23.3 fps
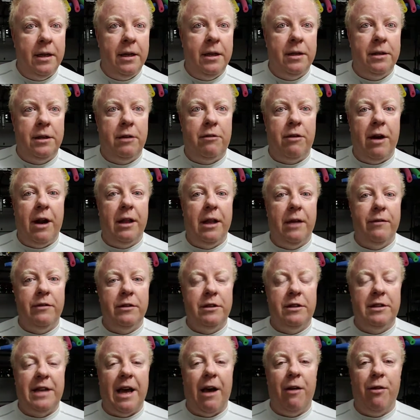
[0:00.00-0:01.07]
to try to live in
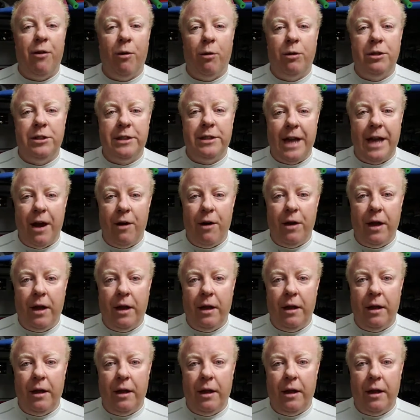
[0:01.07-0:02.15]
South Orange
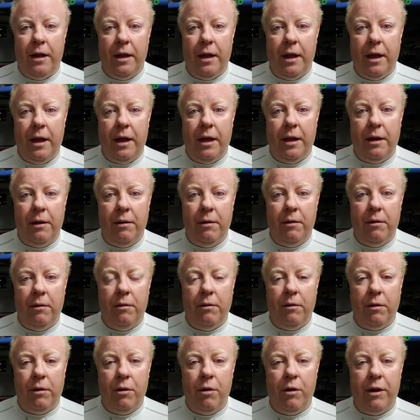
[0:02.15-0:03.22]
County and
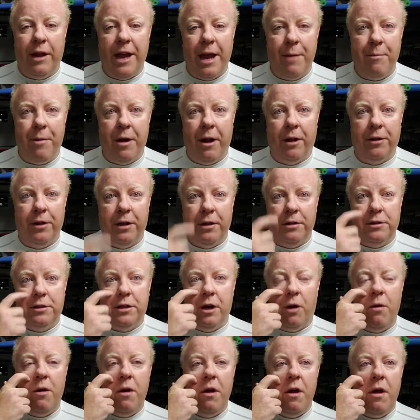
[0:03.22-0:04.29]
go to Camp Pendleton.
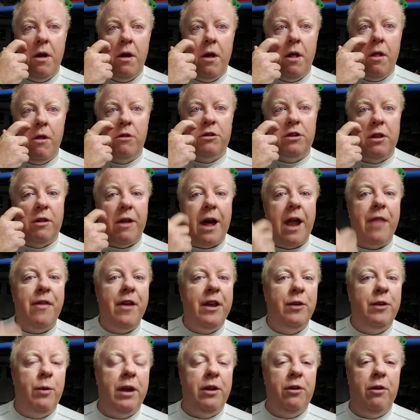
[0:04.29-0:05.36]
So there's a lot of
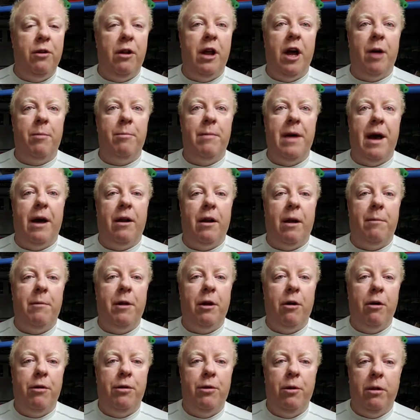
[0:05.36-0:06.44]
things we can do to help them out. I'm going to
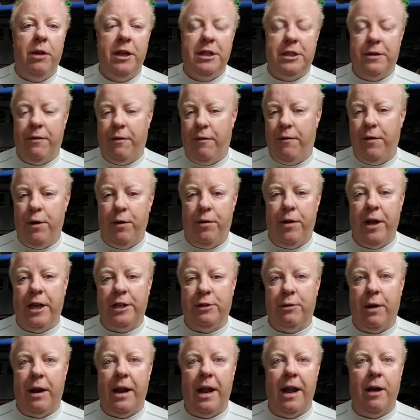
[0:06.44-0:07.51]
go through a list of a few things
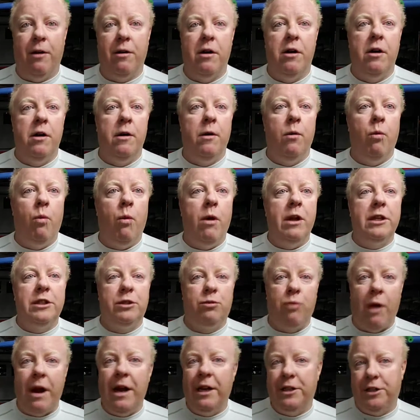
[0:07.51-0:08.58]
right now. One is
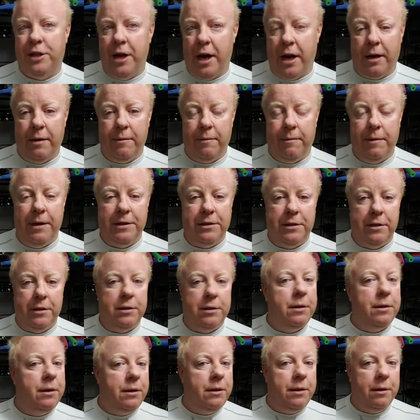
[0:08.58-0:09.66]
write a check. That's
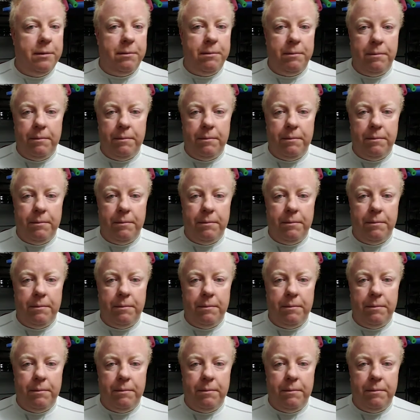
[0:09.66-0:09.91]
the